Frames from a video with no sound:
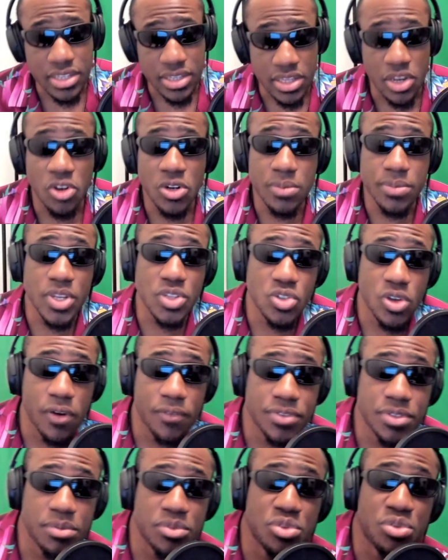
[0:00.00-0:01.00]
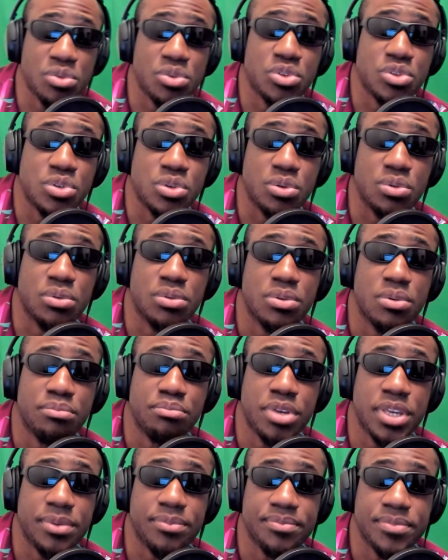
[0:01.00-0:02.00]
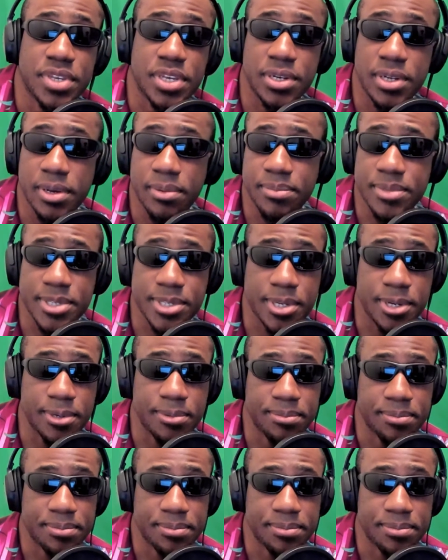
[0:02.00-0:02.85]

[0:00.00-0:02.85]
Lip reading: they're going to be a tough team to beat, you know? So